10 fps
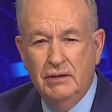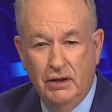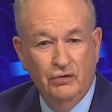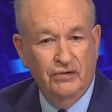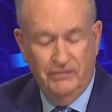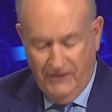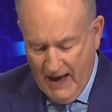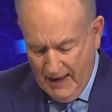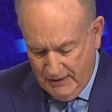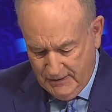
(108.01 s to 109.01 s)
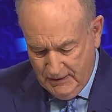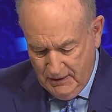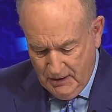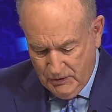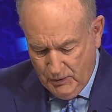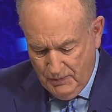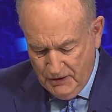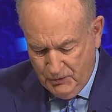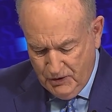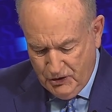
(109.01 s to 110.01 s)
deals in facts, so we
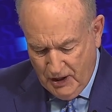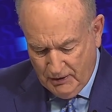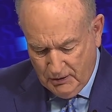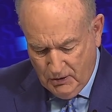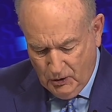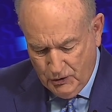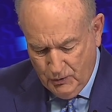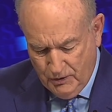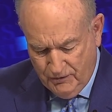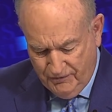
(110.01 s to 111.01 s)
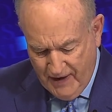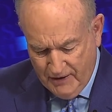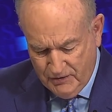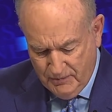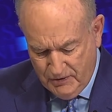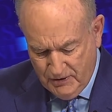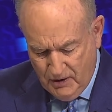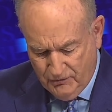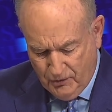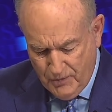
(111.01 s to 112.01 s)
must reject a culture in which facts
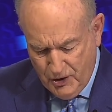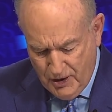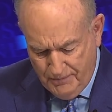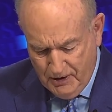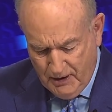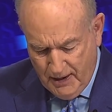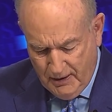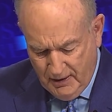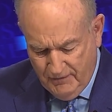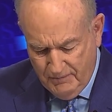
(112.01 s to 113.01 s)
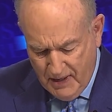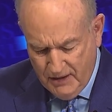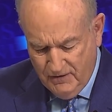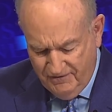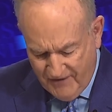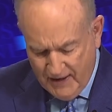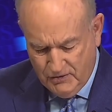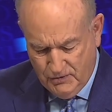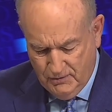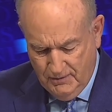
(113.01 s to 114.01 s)
themselves are manipulated and even
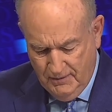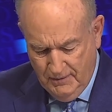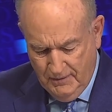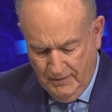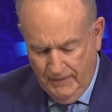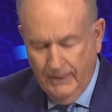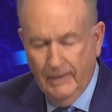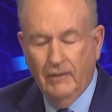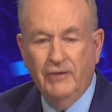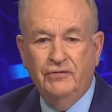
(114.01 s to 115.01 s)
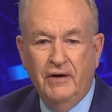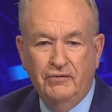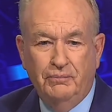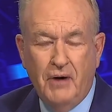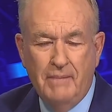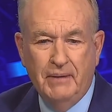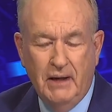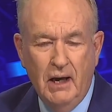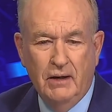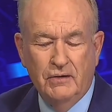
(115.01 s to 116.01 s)
manufactured. All right, so that's
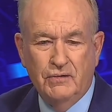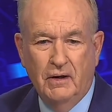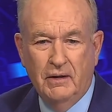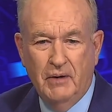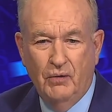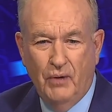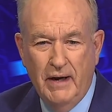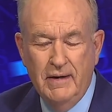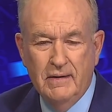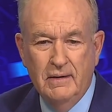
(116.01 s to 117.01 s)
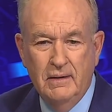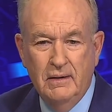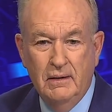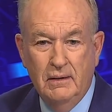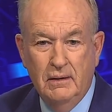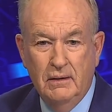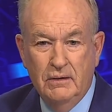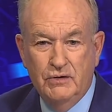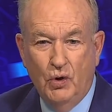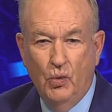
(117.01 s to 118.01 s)
propaganda you're talking about, right?
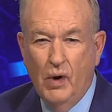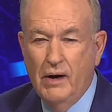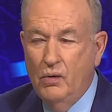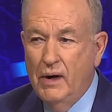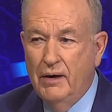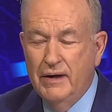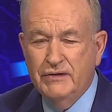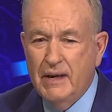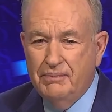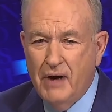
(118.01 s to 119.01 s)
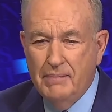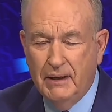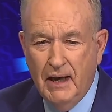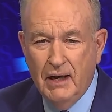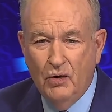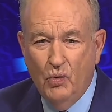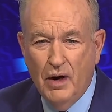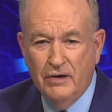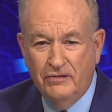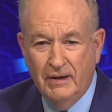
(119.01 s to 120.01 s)
So where is that propaganda?
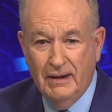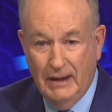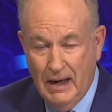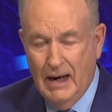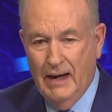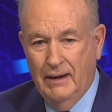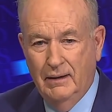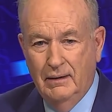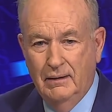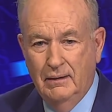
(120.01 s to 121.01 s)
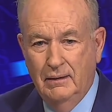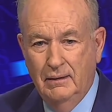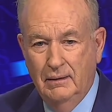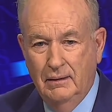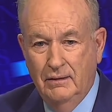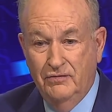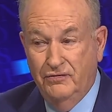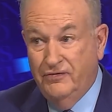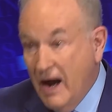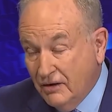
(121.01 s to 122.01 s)
Where does it lie?
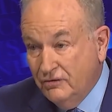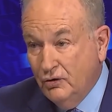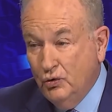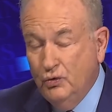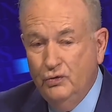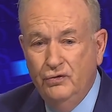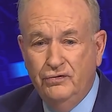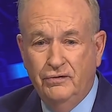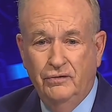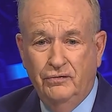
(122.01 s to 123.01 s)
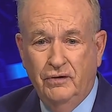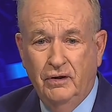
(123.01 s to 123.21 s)
Is it Fox News? Is